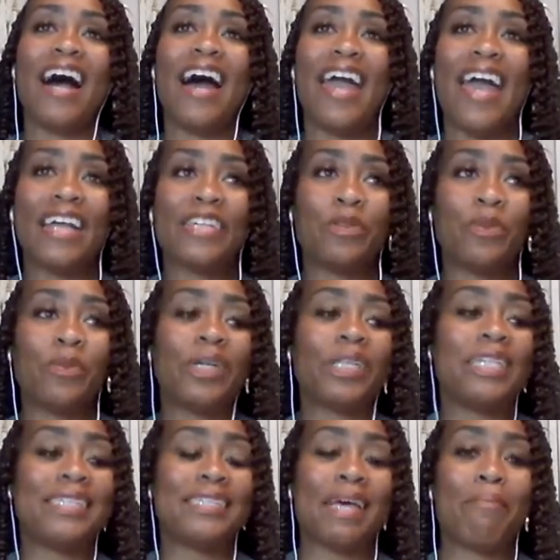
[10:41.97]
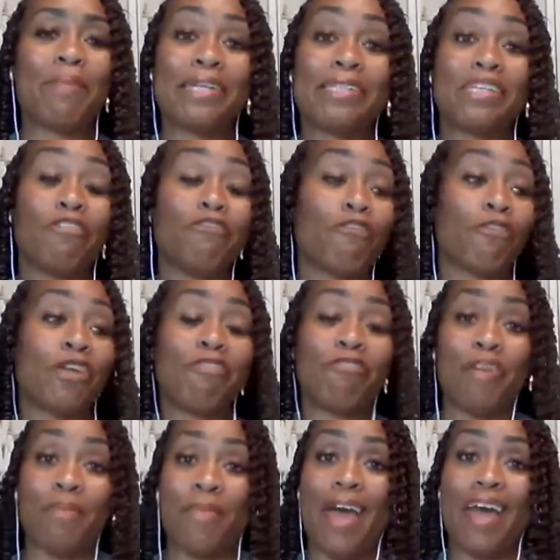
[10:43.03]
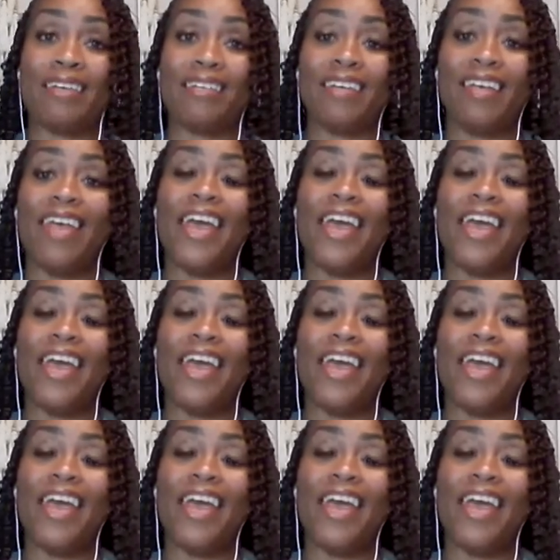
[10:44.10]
I had to really set myself free from that.